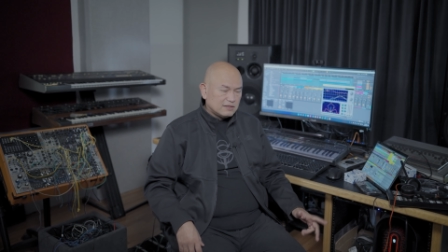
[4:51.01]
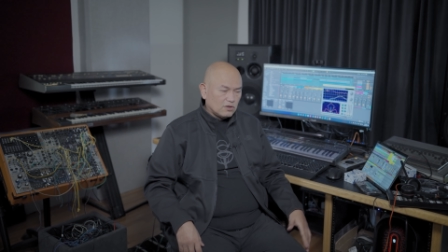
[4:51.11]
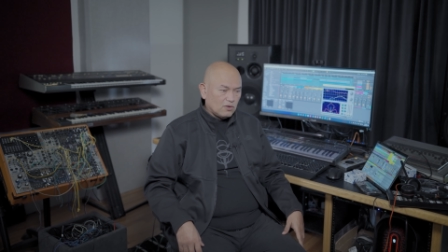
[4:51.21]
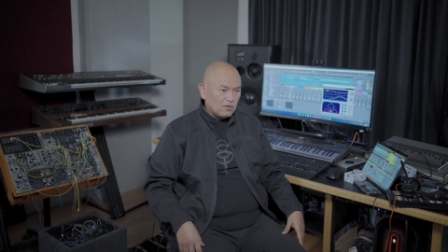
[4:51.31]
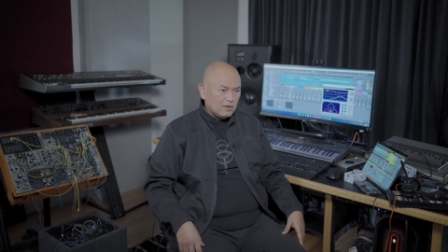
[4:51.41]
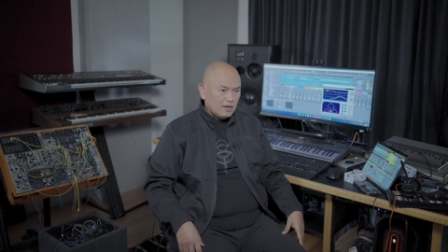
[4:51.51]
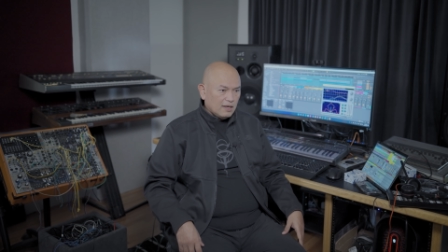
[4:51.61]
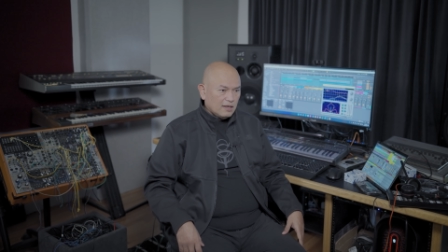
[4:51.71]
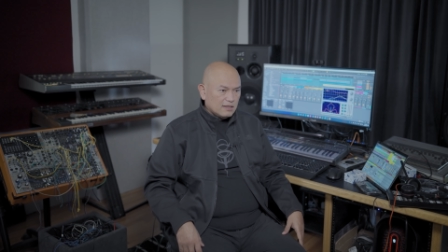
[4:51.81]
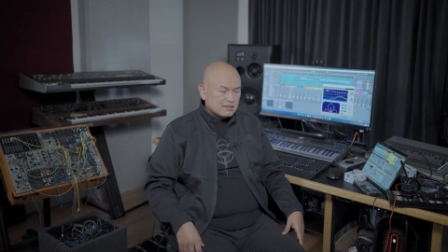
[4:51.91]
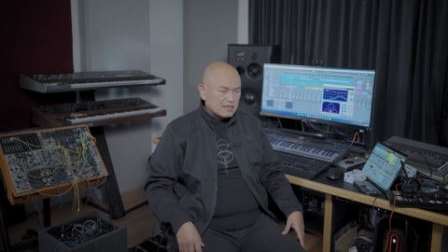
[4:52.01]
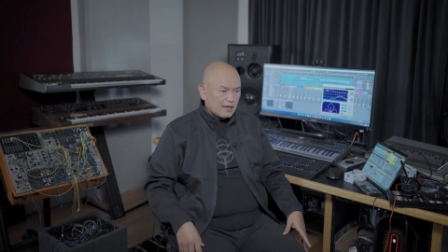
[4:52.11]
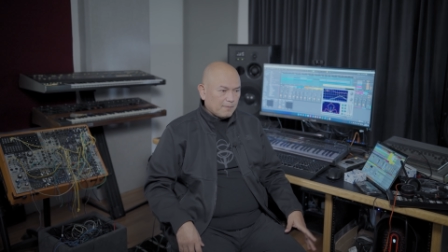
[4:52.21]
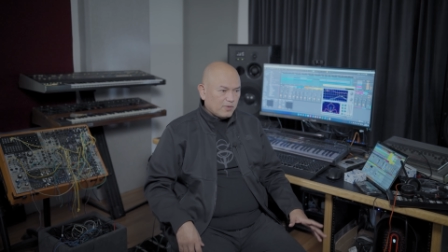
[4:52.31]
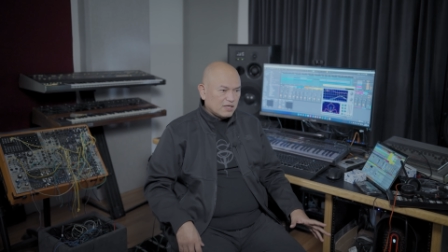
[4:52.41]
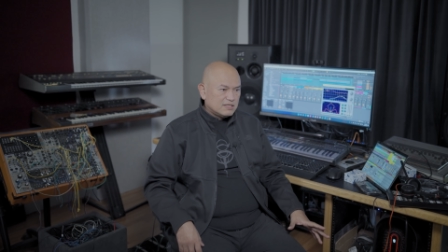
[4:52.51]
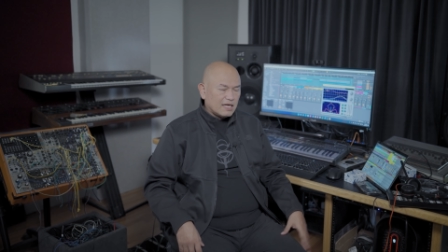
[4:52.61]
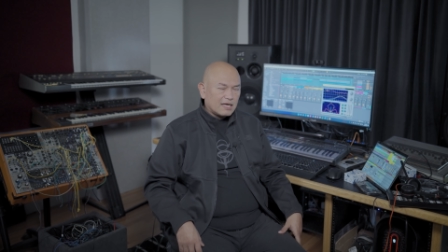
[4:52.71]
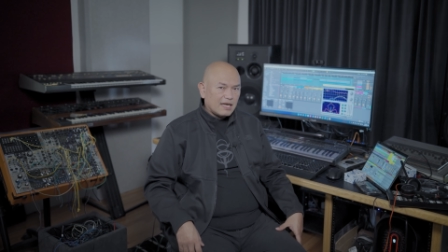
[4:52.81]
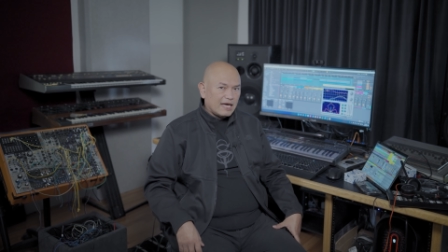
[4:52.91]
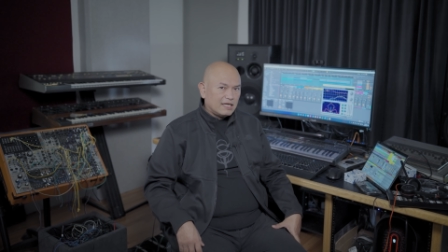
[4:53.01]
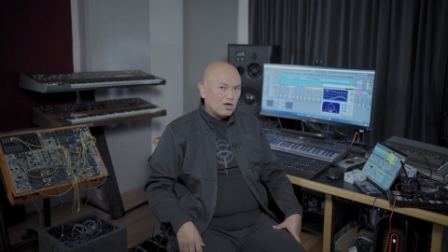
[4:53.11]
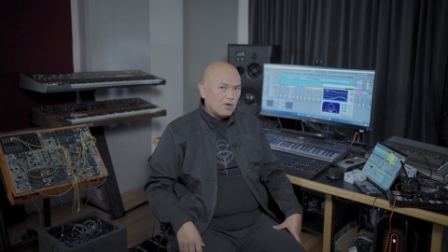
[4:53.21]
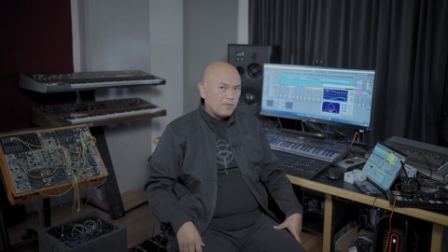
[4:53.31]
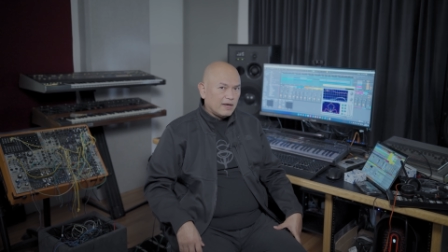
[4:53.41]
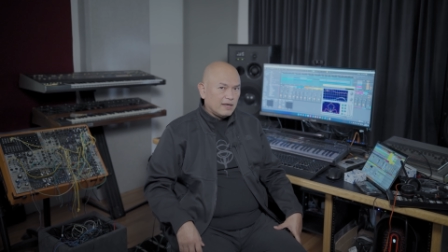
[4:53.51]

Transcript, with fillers: So it's a pretty stacked lineup.